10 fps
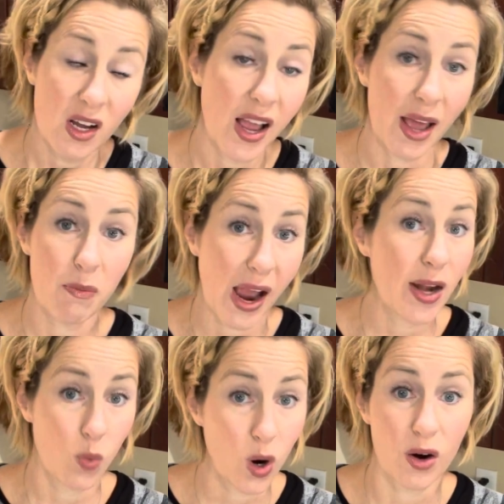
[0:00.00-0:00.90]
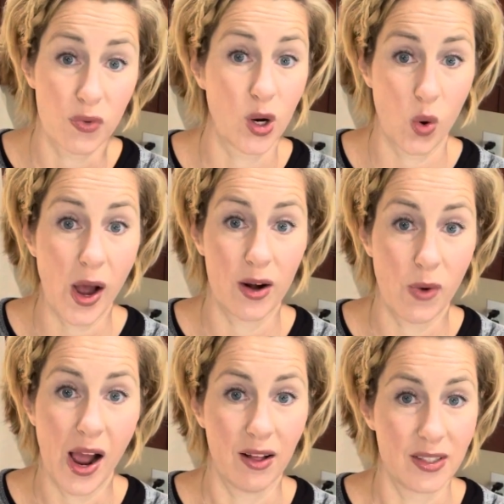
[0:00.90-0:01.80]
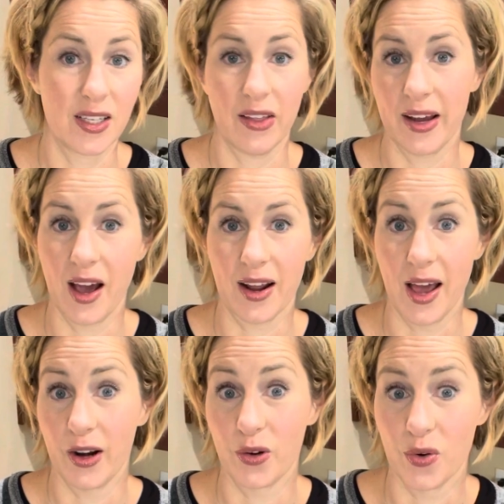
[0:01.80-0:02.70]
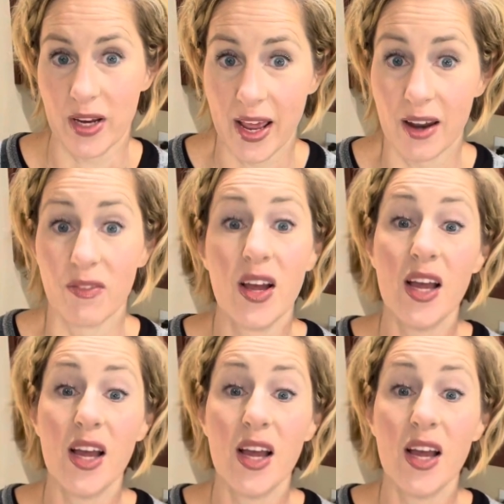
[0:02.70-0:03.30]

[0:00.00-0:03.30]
and mine were for quite a while until I got kind of creative.